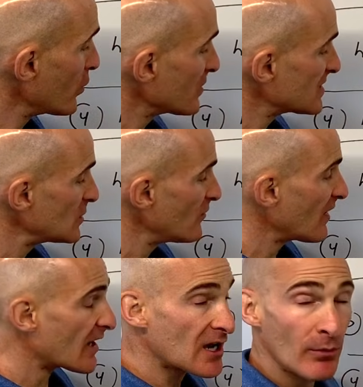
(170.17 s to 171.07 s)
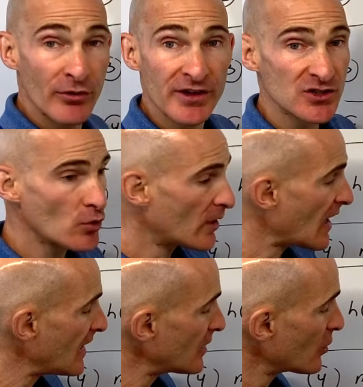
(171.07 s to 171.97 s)
you can see we've got a couple things going
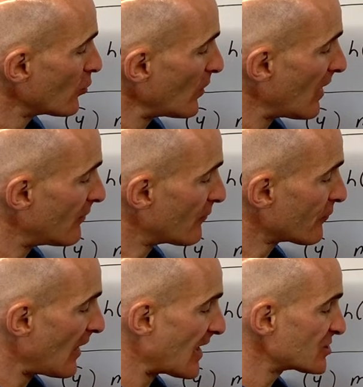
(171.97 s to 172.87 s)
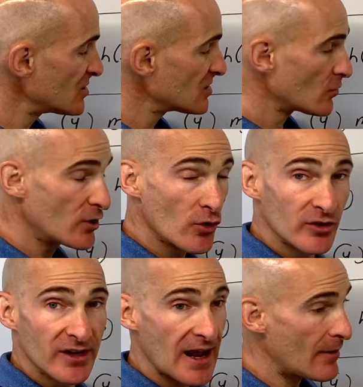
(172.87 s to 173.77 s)
on here. We have a fraction, so we know
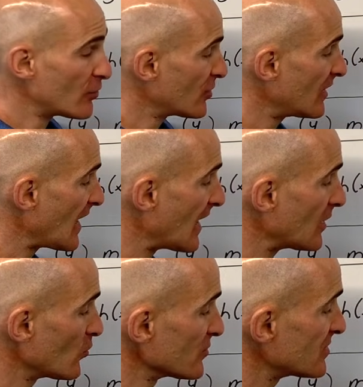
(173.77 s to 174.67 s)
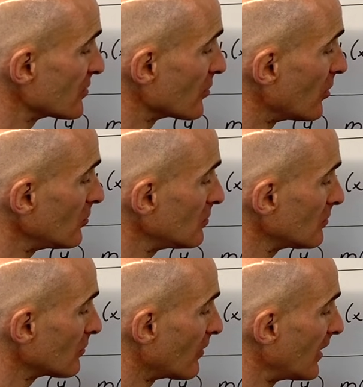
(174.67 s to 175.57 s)
the denominator cannot equal 0,
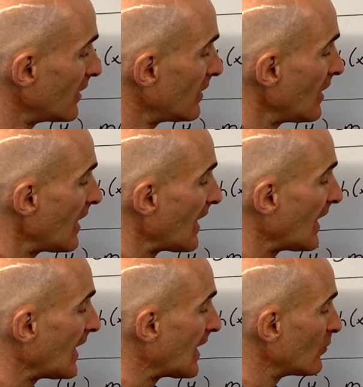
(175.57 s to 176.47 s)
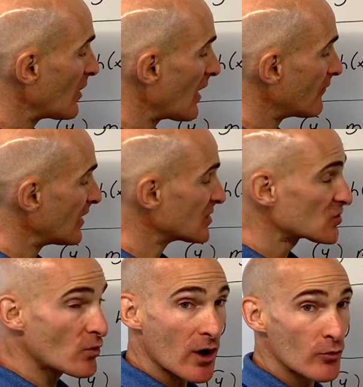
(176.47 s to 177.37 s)
right? And we have a
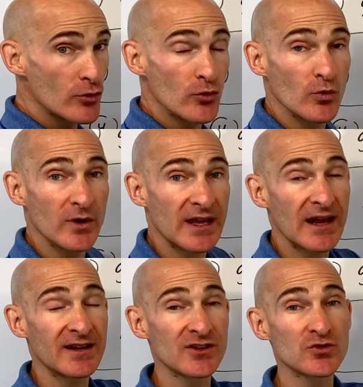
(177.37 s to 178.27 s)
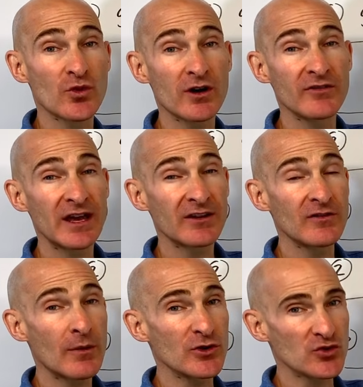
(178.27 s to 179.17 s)
square root. We can't take the square root of a negative
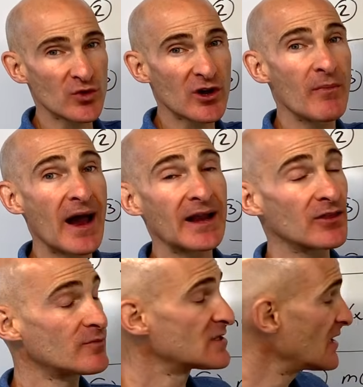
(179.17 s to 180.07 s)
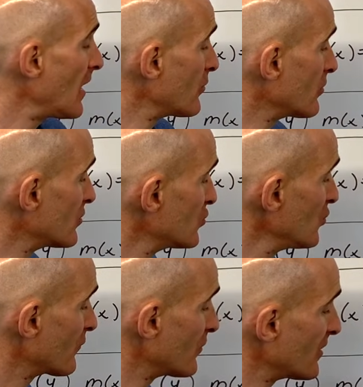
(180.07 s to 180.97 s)
number. So we're combining them together, the
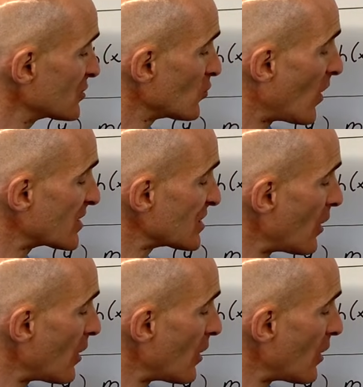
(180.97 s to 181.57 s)
two different things to watch